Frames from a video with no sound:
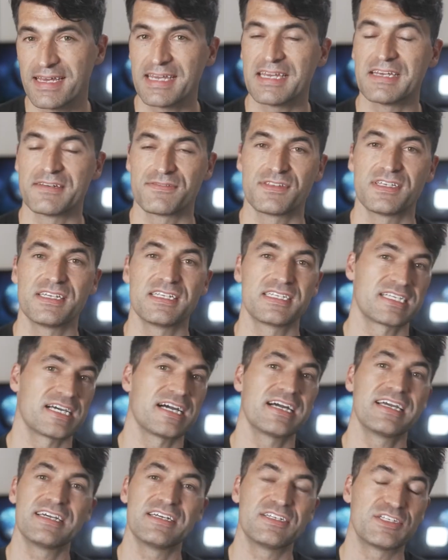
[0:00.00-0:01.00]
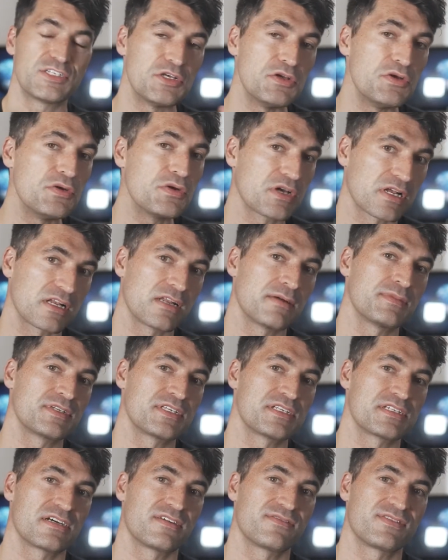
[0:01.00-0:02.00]
if the entire 2
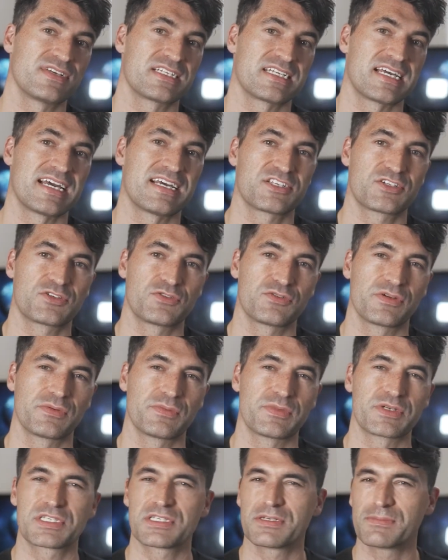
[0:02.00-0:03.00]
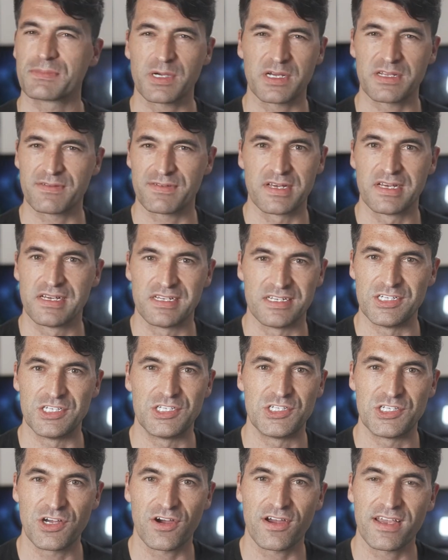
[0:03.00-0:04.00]
kilometers of this asteroid was some kind of
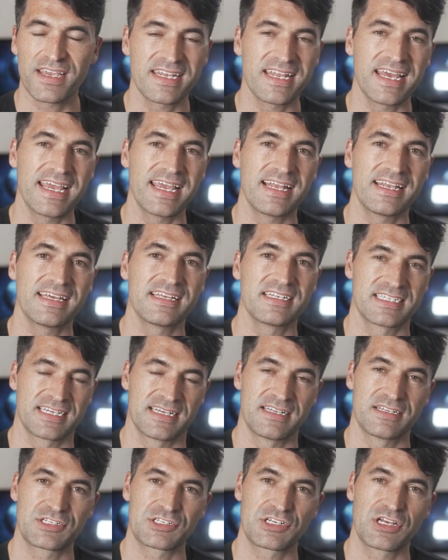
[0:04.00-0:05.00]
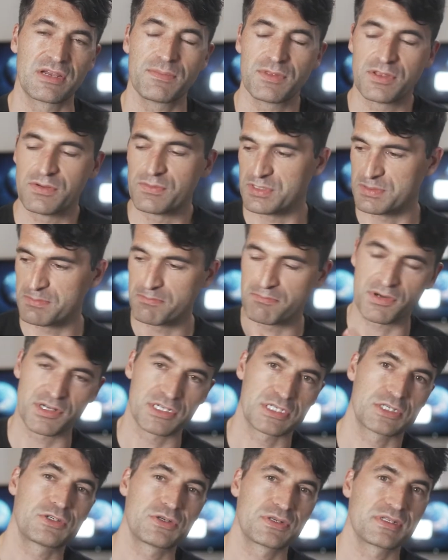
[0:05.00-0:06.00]
giant alien telescope that was
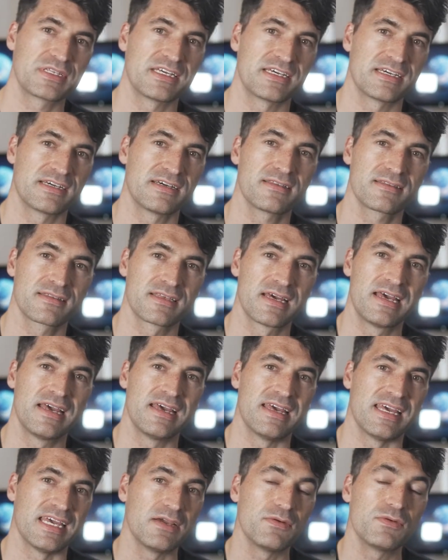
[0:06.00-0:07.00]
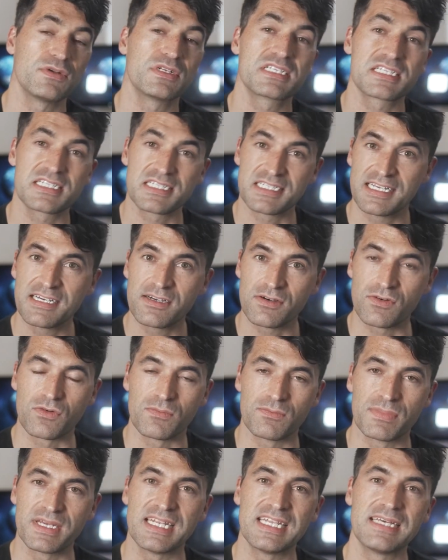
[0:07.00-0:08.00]
monitoring the Earth, it would still
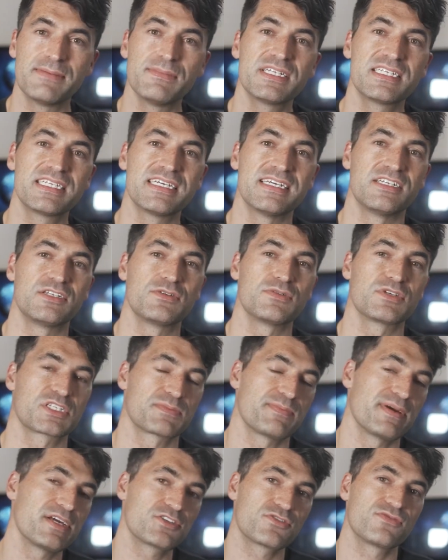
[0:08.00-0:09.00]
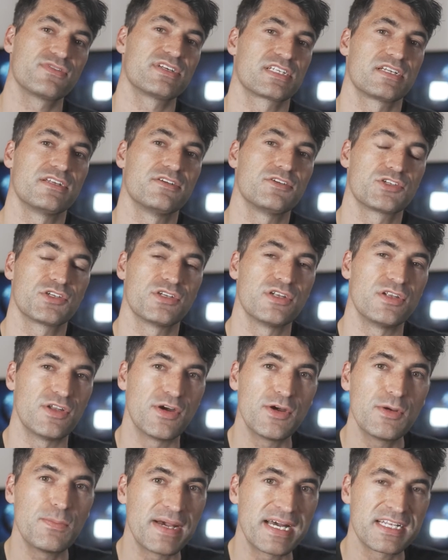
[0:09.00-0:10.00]
be limited to a spatial resolution
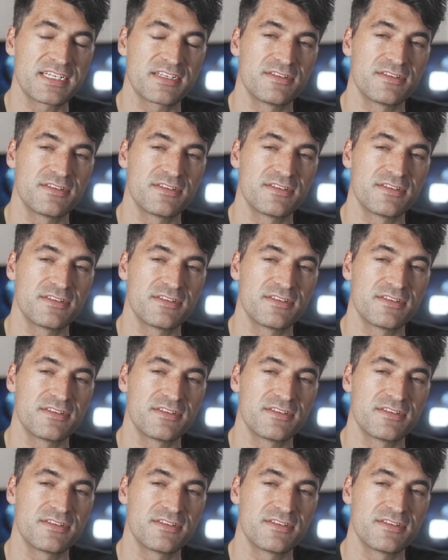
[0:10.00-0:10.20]
no better